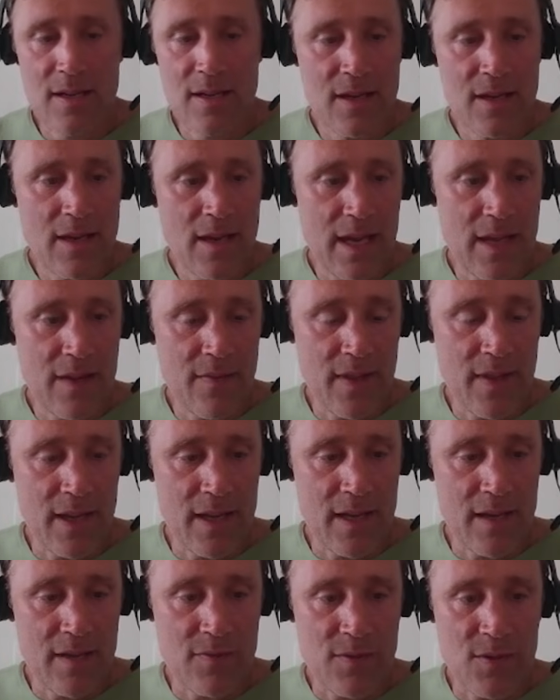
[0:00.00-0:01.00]
And
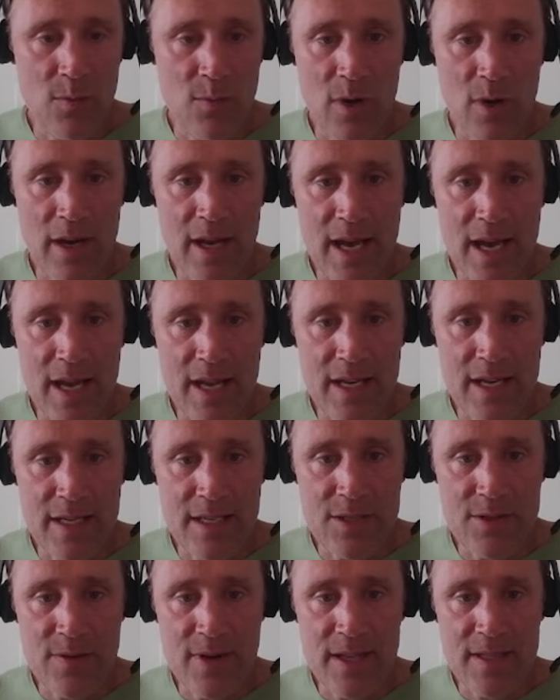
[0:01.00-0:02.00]
then if you want to add any
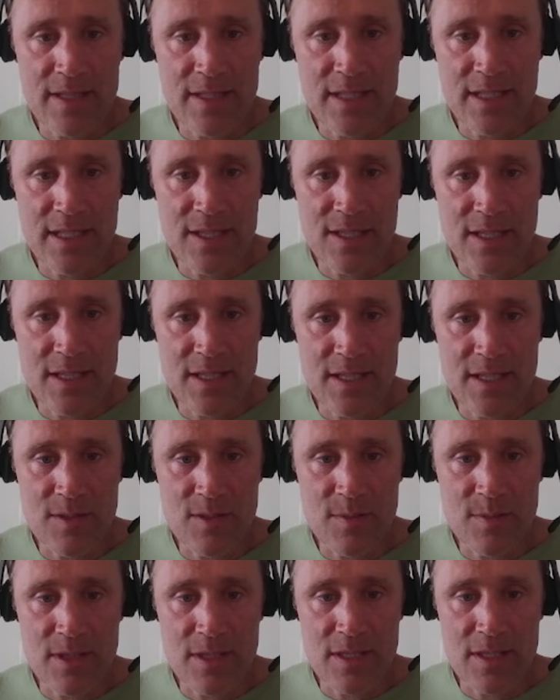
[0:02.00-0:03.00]
translation, this
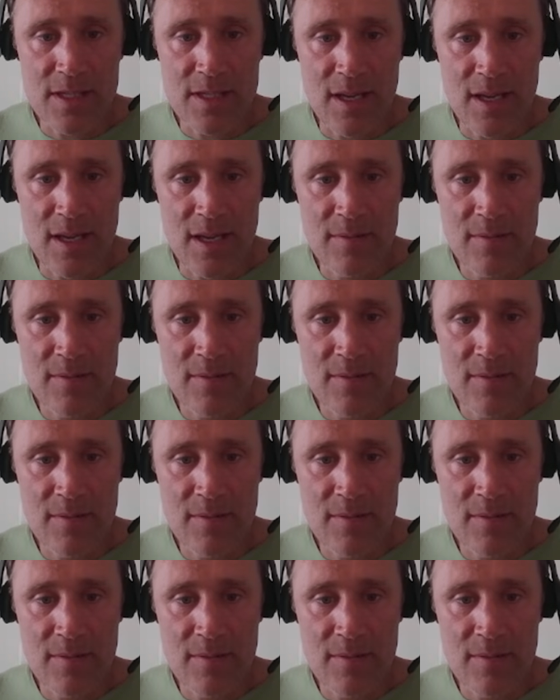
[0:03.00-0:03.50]
would be the time.